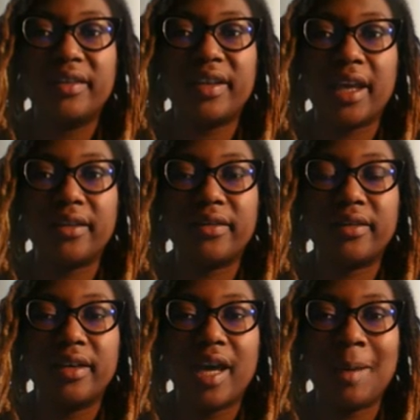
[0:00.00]

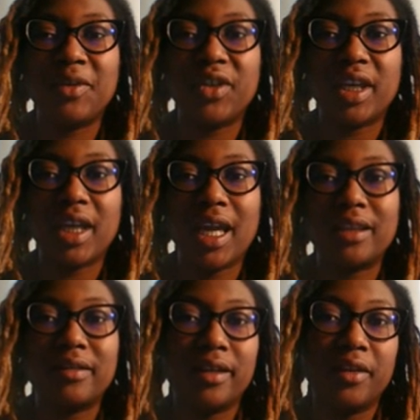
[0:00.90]
tens. I'm just looking
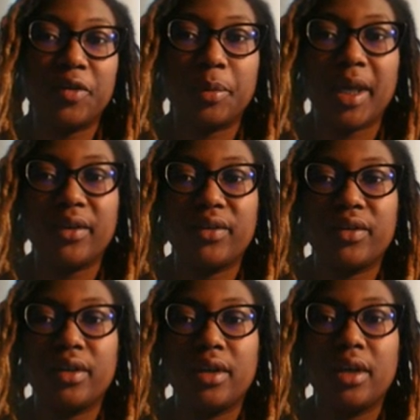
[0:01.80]
at the tens place.